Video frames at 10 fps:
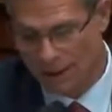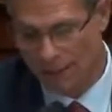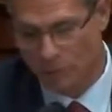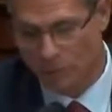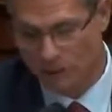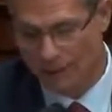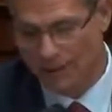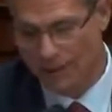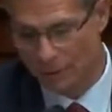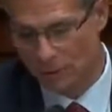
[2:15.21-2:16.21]
And when
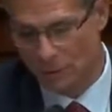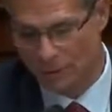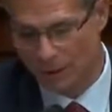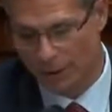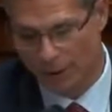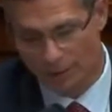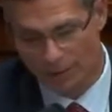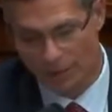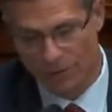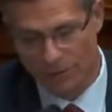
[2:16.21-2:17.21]
that still wouldn't be
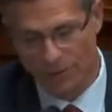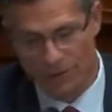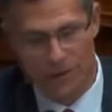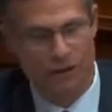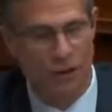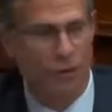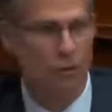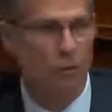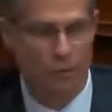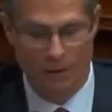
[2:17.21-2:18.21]
enough, business
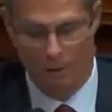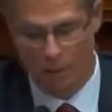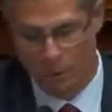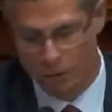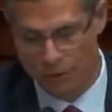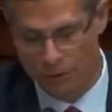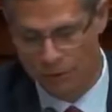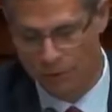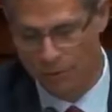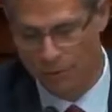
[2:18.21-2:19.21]
owners would be
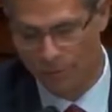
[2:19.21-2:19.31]
forced